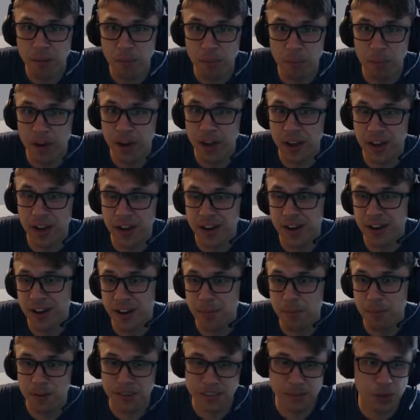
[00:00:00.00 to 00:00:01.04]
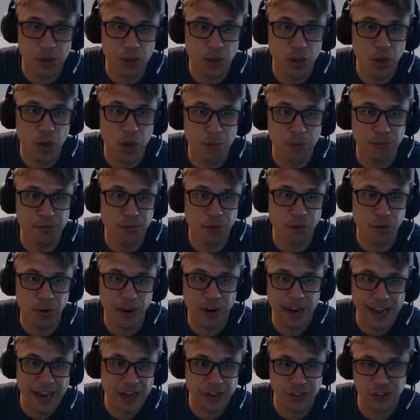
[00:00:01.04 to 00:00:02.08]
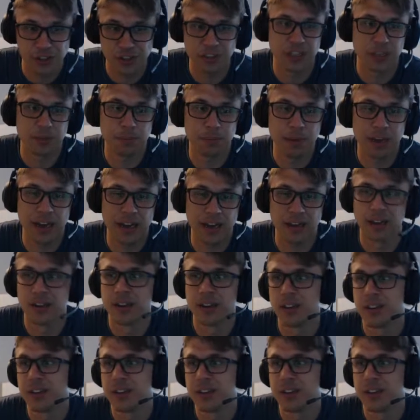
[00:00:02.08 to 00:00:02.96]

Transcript: but it must have been gone before I actually clicked buy,